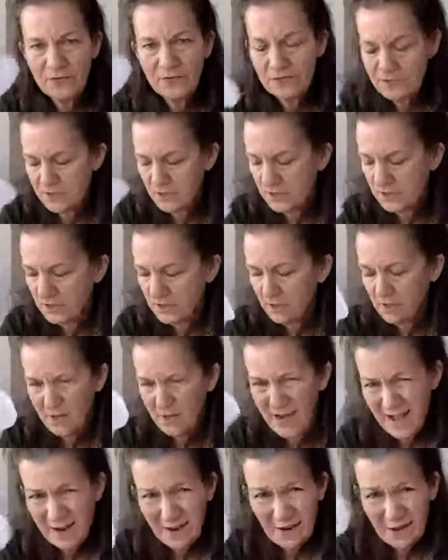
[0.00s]
filter,
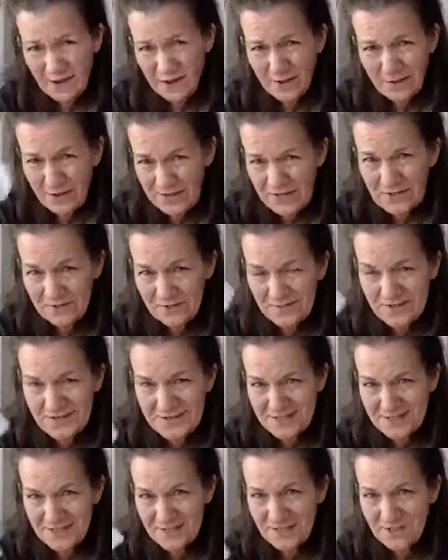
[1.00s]
iron-on
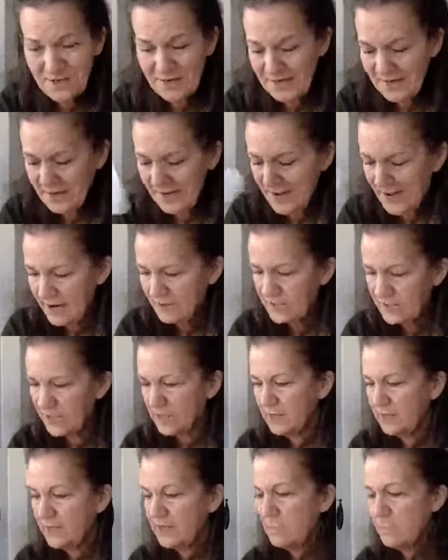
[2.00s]
interfacing, sorry, and I ironed
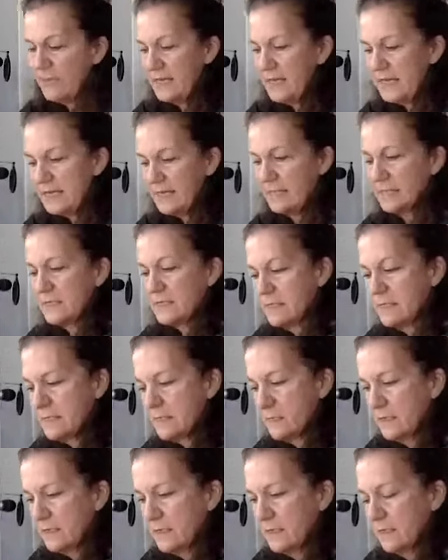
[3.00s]
it on the
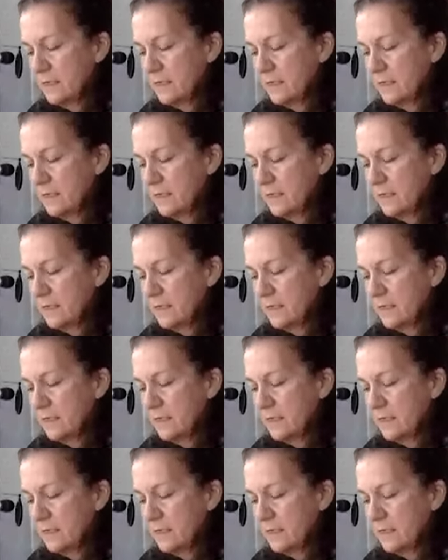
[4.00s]
pieces.